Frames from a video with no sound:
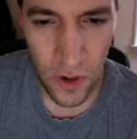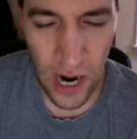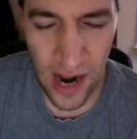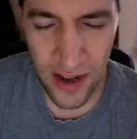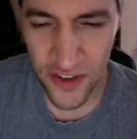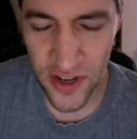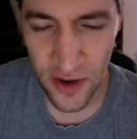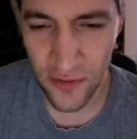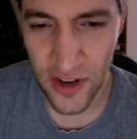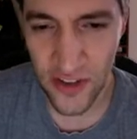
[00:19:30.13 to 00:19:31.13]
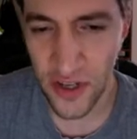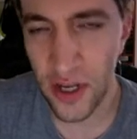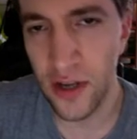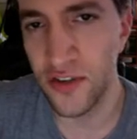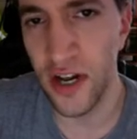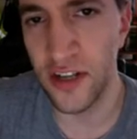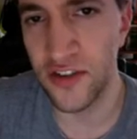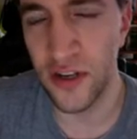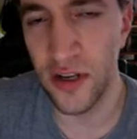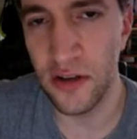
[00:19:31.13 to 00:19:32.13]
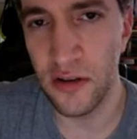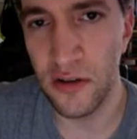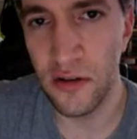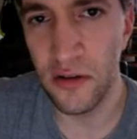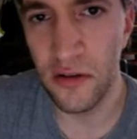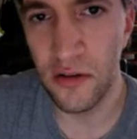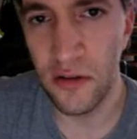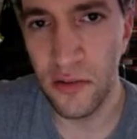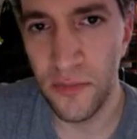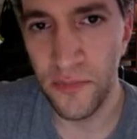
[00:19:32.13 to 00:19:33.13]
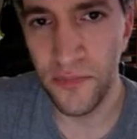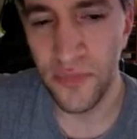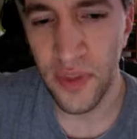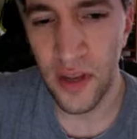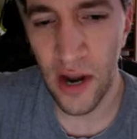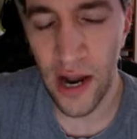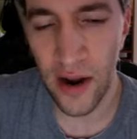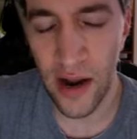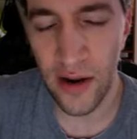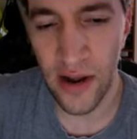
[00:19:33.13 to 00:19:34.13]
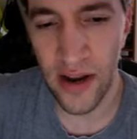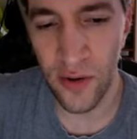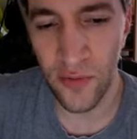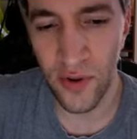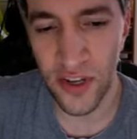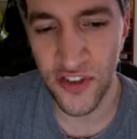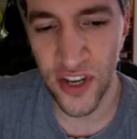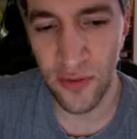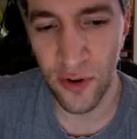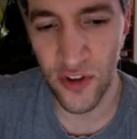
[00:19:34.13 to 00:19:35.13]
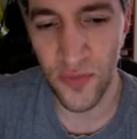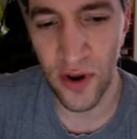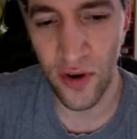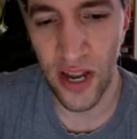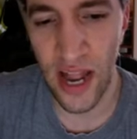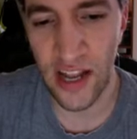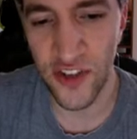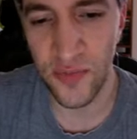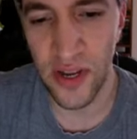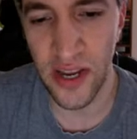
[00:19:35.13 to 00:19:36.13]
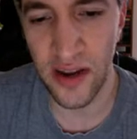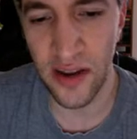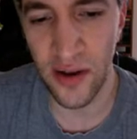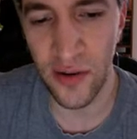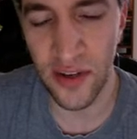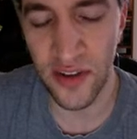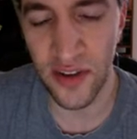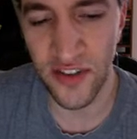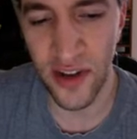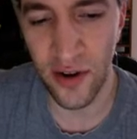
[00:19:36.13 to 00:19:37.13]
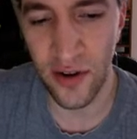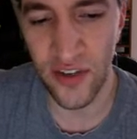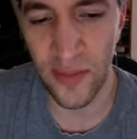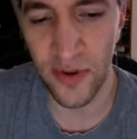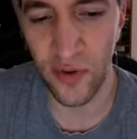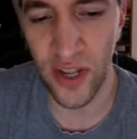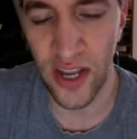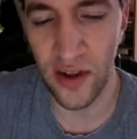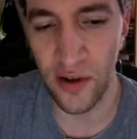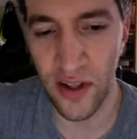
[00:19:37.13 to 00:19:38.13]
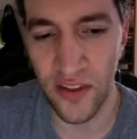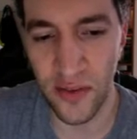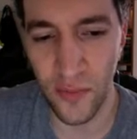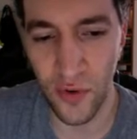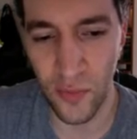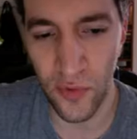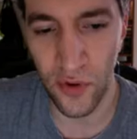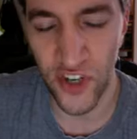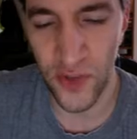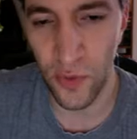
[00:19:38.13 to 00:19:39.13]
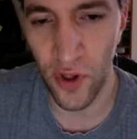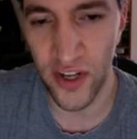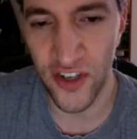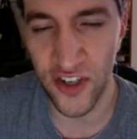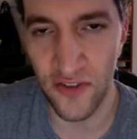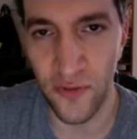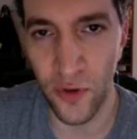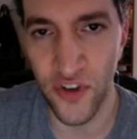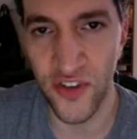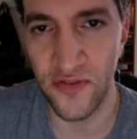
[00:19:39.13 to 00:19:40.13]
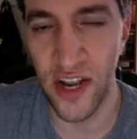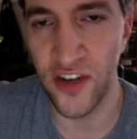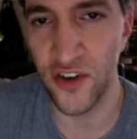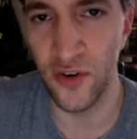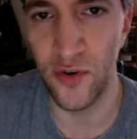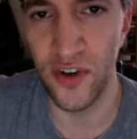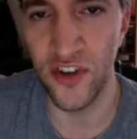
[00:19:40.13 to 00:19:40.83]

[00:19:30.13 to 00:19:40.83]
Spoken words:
I could see her facing heels, honestly. I don't really see Rosemary as being a stereotypical heel. I think she's more like just a force of nature who